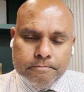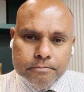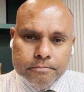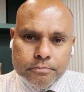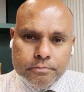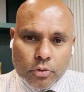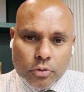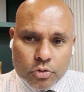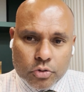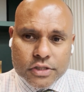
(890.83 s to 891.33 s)

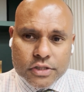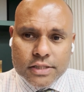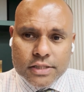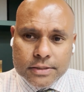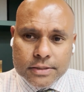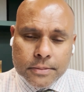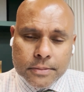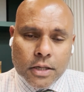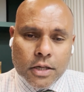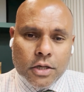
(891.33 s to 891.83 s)
process.
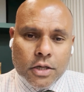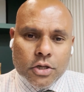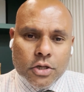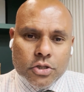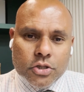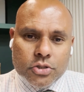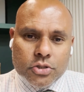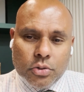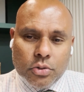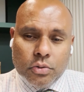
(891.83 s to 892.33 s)

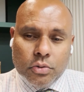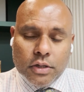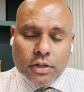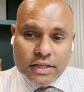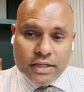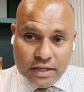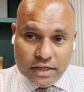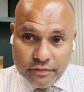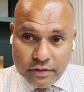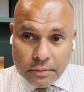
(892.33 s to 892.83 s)
So
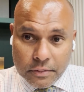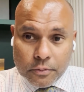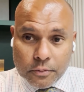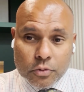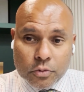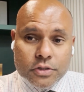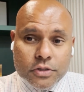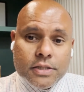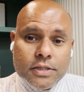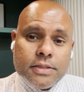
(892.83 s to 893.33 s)
delivery
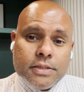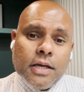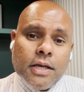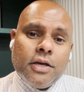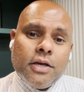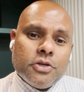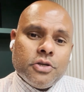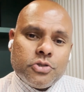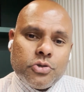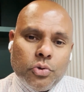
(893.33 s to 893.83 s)
process.
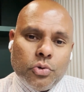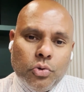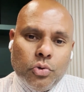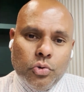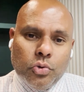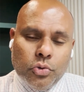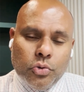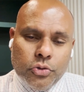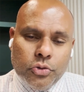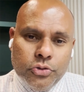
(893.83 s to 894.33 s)

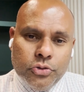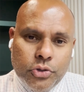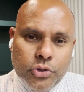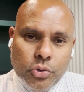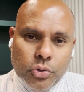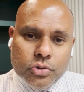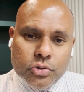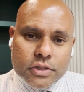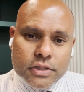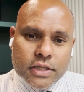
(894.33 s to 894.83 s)
So
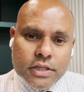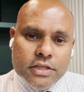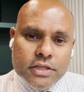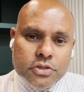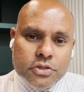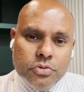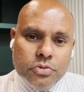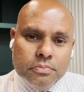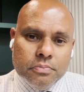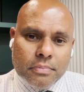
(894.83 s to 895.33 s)
those things
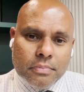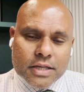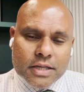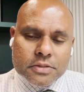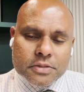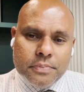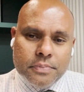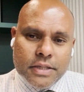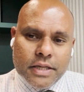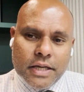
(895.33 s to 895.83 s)
you
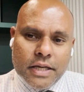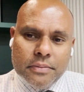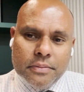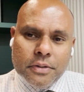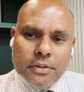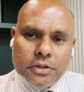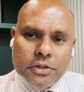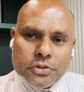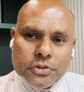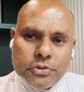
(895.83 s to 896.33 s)
must be
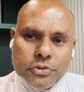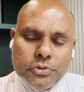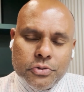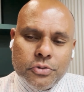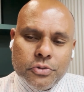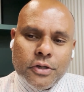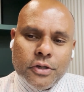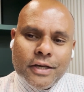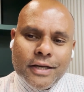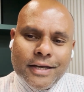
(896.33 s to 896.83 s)
able
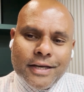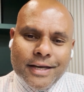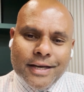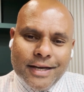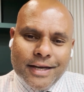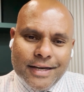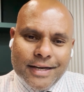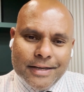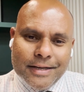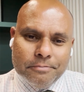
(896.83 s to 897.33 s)
to
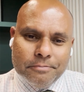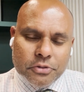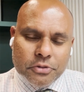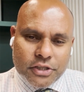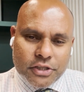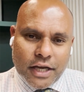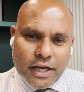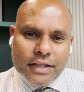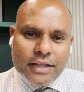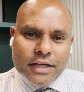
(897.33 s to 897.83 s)

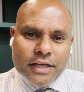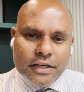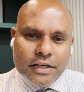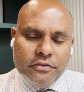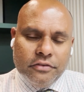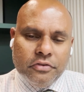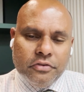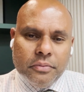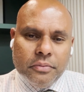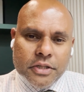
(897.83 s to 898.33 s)
share that
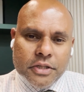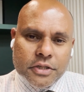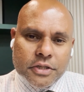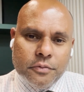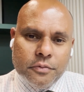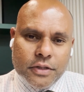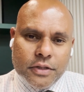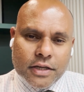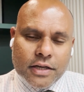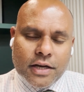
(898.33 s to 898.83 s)
information
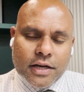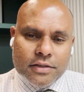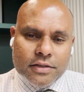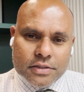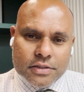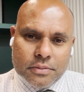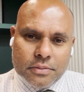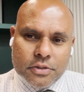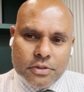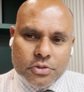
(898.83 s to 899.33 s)
with the
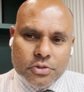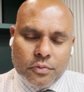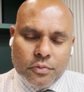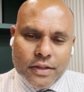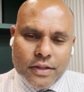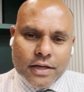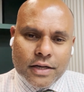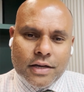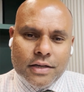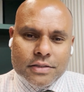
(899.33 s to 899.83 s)
customer. So when
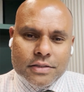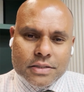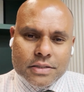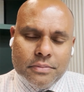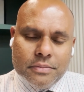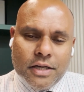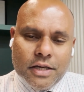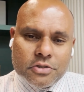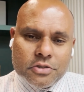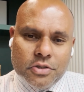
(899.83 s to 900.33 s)
the
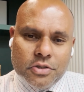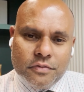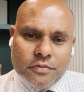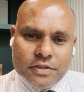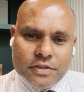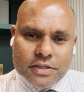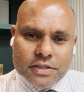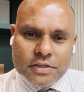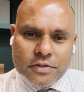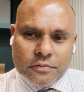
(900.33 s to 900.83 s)
customer actually
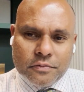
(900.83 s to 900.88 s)
visits the